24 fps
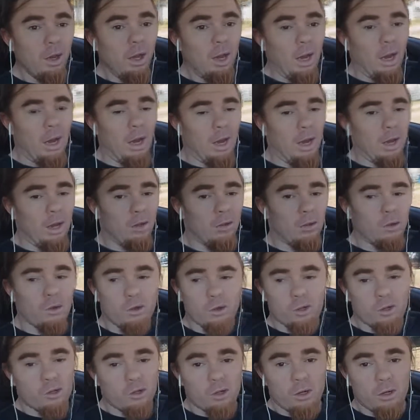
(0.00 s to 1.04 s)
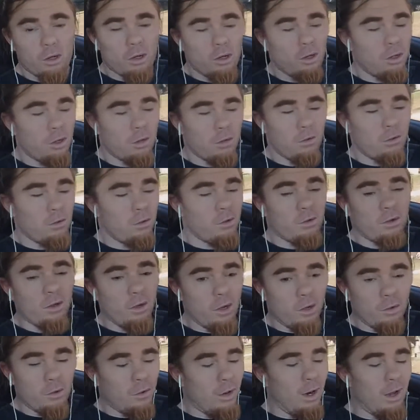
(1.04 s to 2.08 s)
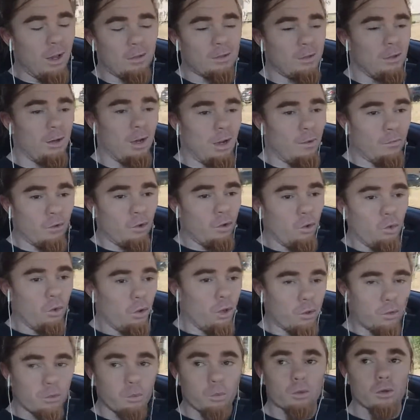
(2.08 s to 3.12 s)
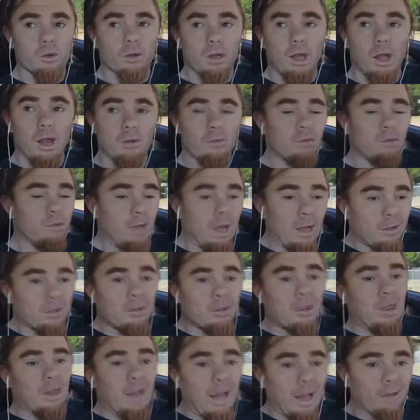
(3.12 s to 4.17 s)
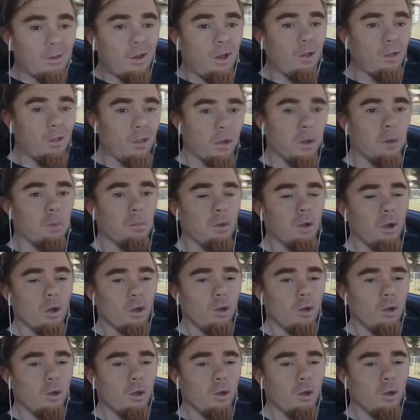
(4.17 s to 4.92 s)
and they're just going to sit on their ass and never do nothing with their life, that's on them.